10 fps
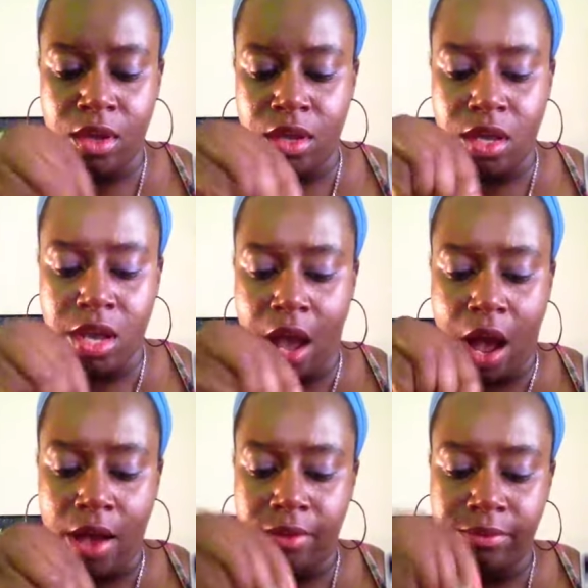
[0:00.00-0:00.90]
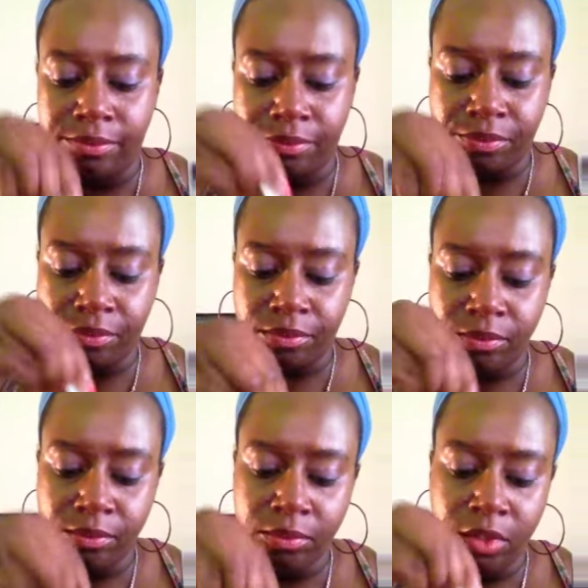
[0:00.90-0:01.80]
yeah,
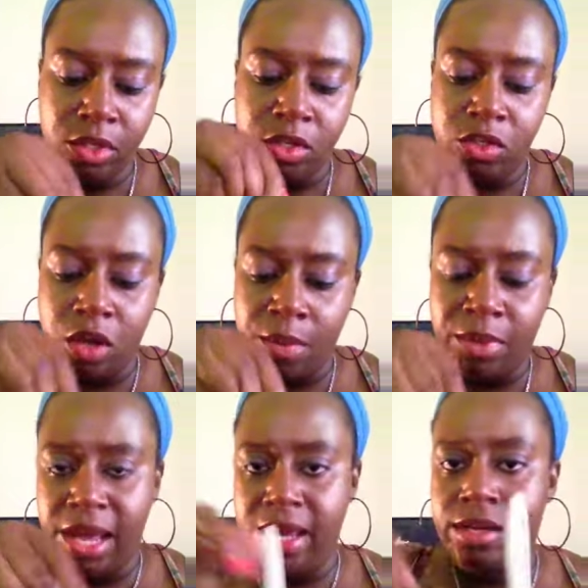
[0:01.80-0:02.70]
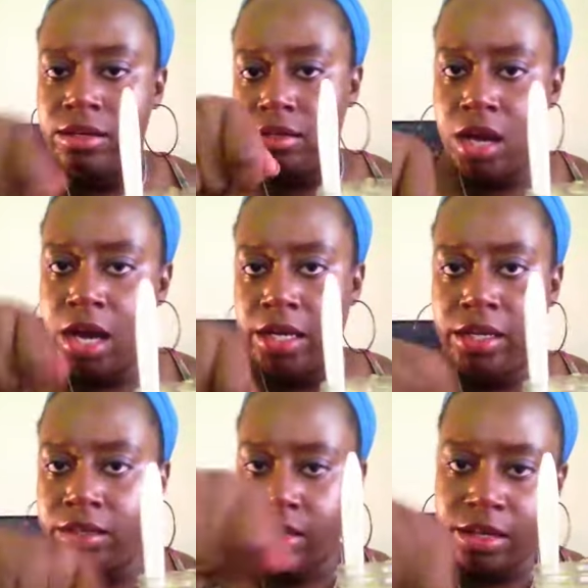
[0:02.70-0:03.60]
so I'm like
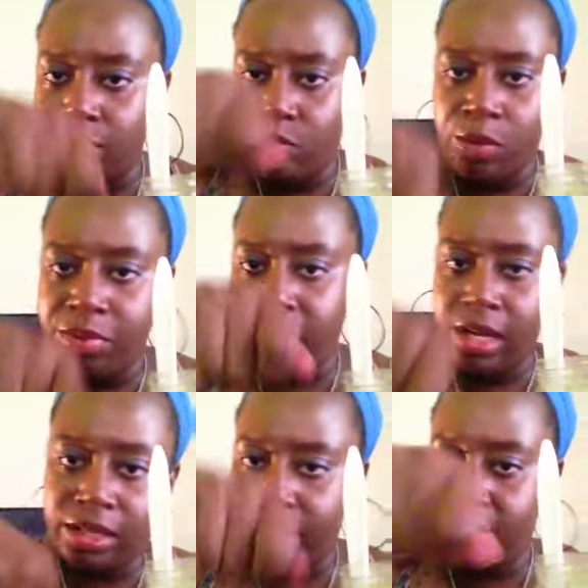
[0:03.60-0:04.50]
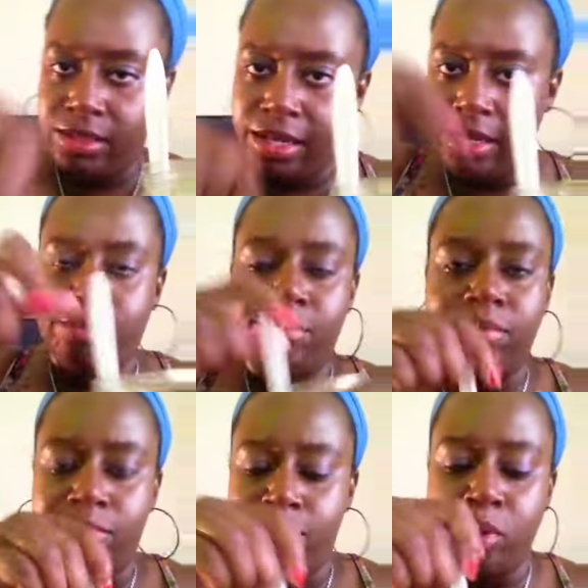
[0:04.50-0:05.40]
cutting and whipping at the
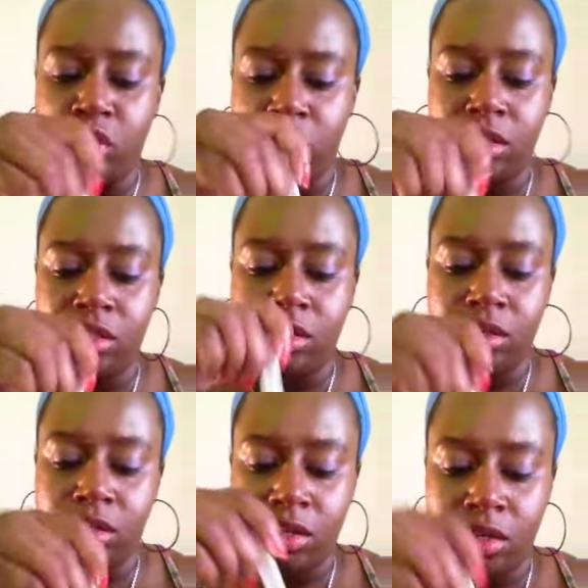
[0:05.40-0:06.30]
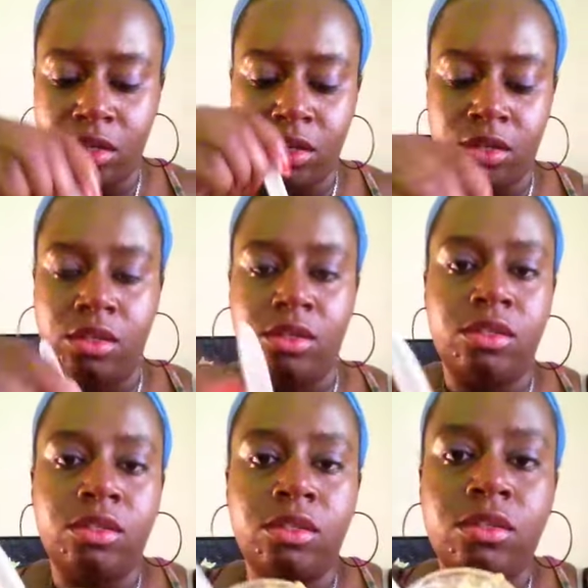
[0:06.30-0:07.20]
same motion.
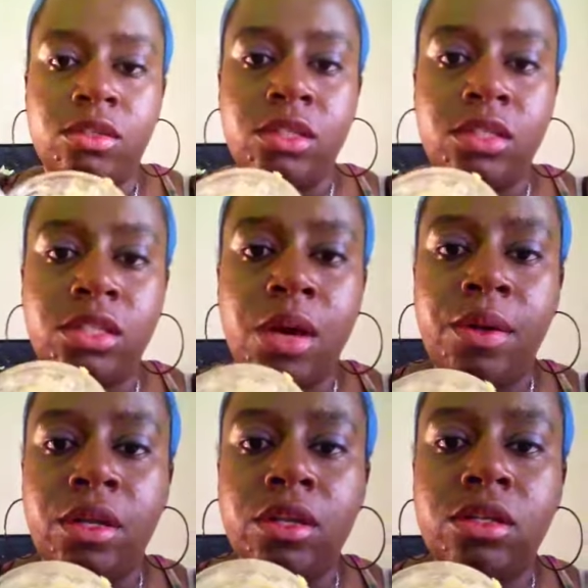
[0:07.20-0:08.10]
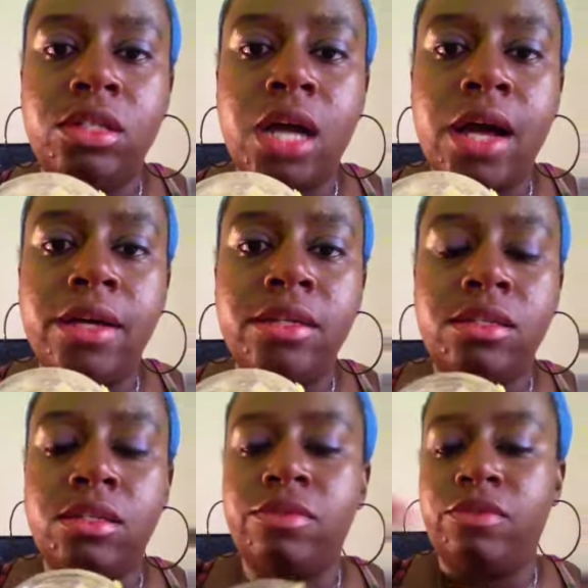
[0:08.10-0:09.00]
So this is how it looks,
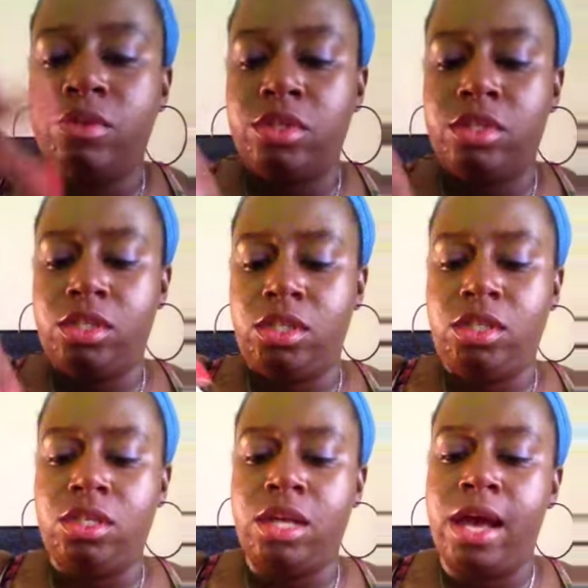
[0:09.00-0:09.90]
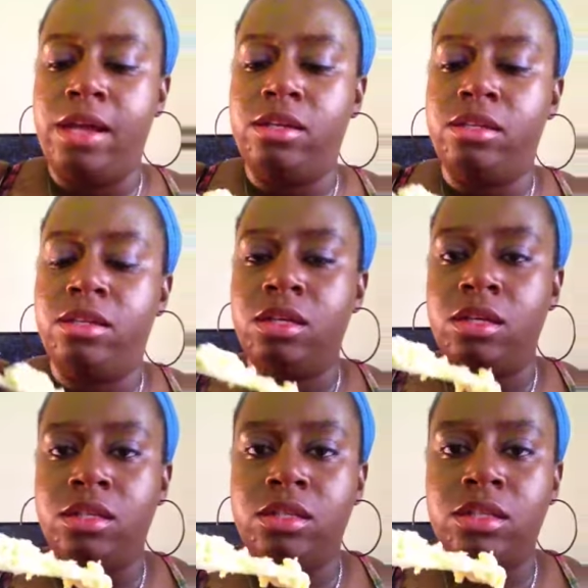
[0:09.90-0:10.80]
guys, if you can see that.
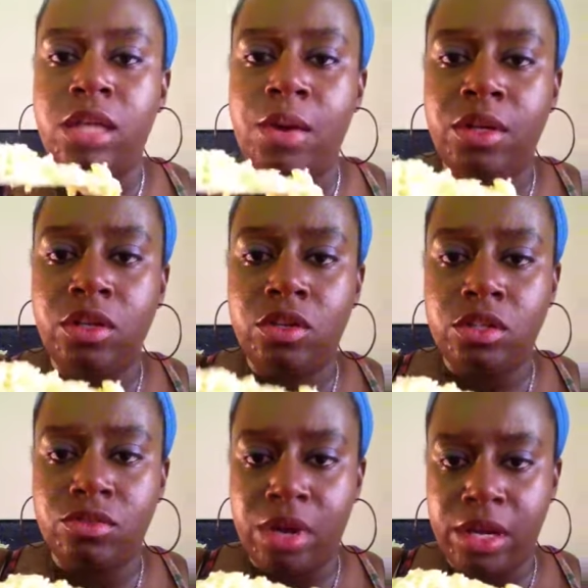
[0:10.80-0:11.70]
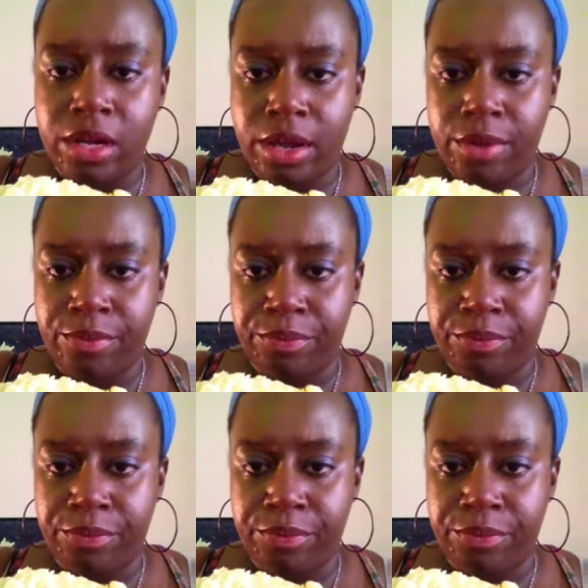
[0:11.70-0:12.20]
This is how it looks right now.